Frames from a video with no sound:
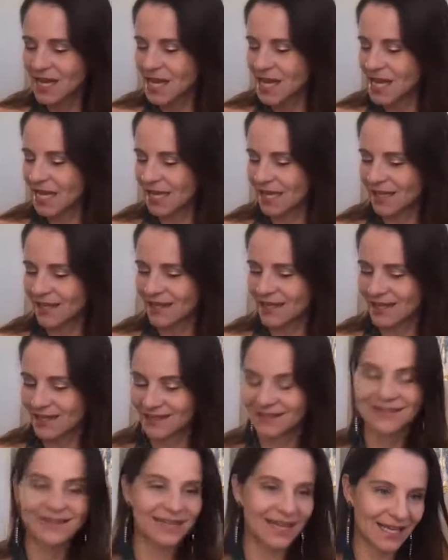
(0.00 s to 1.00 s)
and
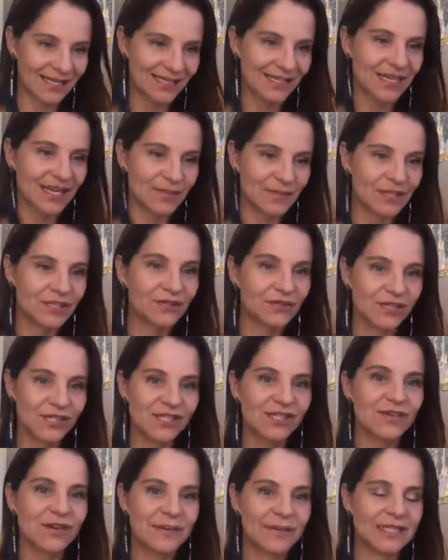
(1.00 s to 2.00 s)
as the name of the
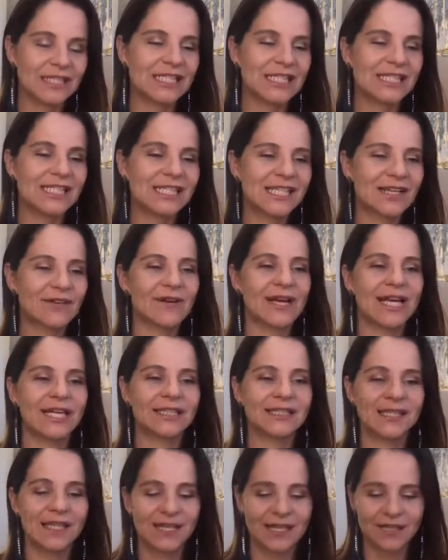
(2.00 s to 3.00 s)
crystal, Ametista,
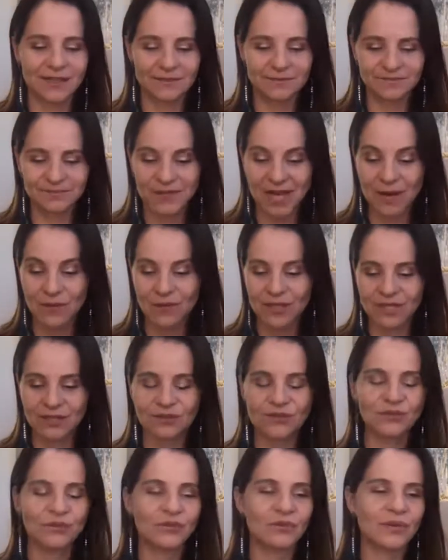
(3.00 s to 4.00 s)
right? And I want to
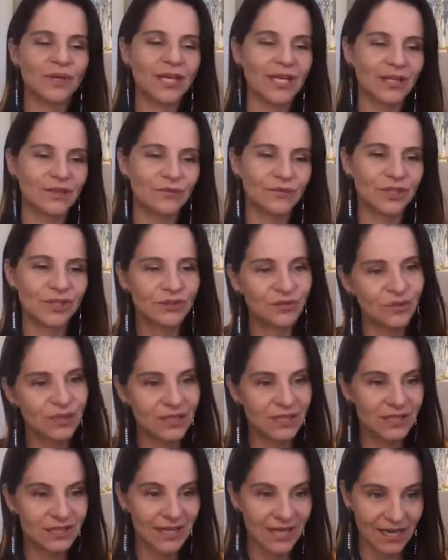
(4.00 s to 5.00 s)
do a
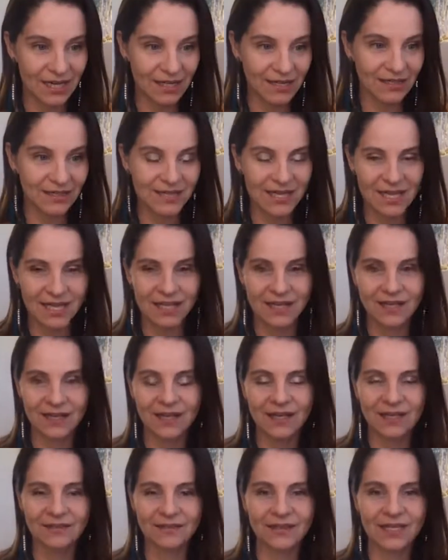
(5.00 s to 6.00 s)
retreat there. Like
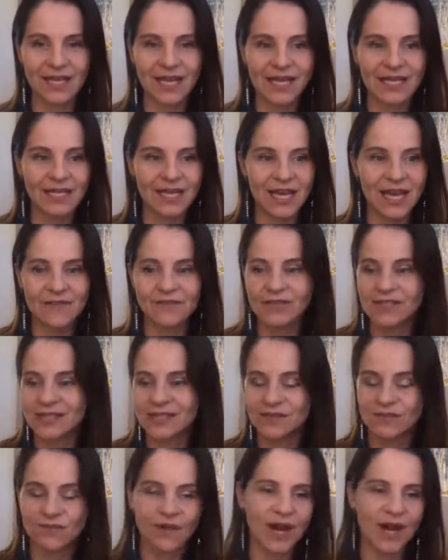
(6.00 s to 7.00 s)
they have
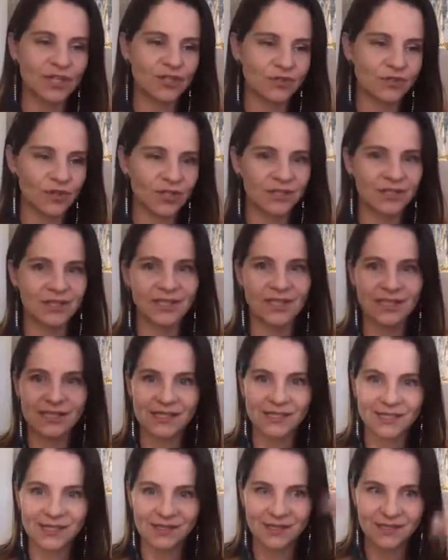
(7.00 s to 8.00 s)
this restaurant that
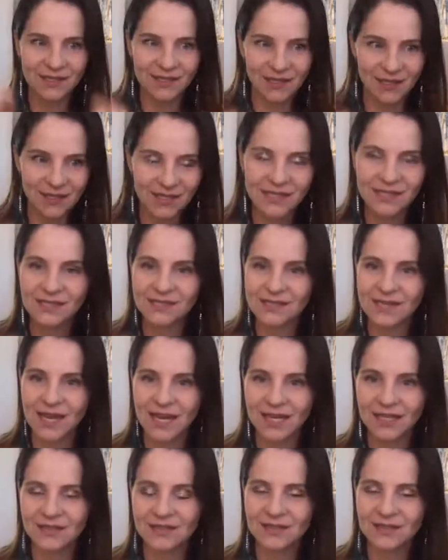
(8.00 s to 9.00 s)
is
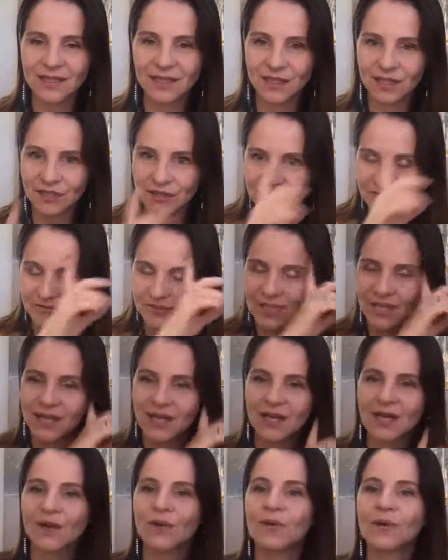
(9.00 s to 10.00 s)
inside the earth,
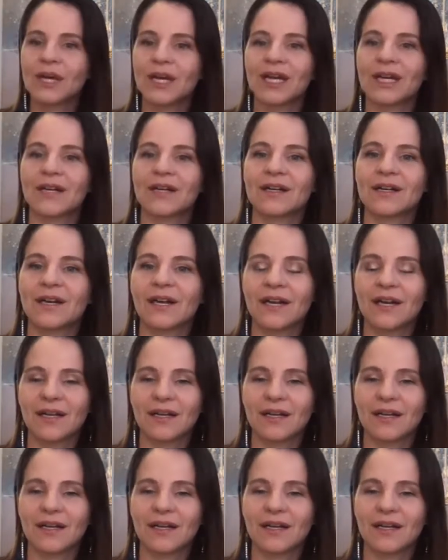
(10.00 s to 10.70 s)
where